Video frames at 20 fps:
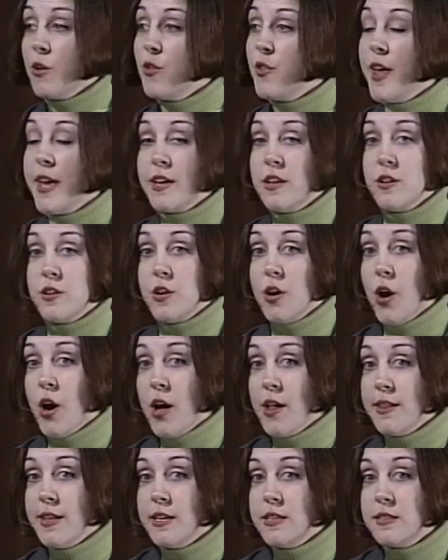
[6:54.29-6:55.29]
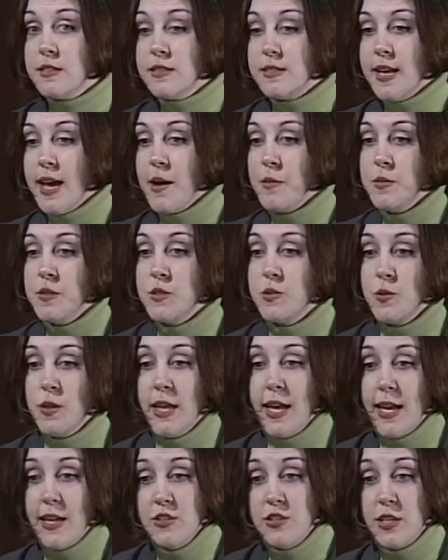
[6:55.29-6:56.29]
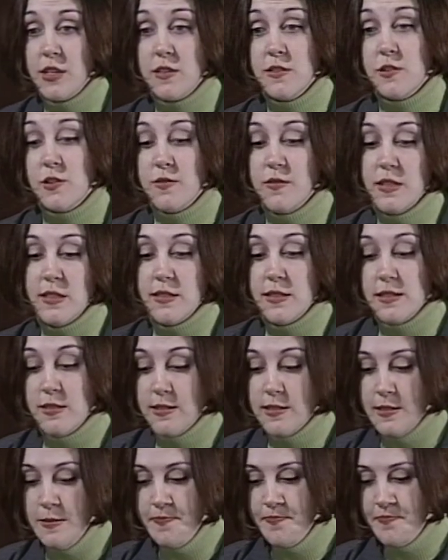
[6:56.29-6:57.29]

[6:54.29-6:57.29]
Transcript: they could call us at Missoula Aging Services,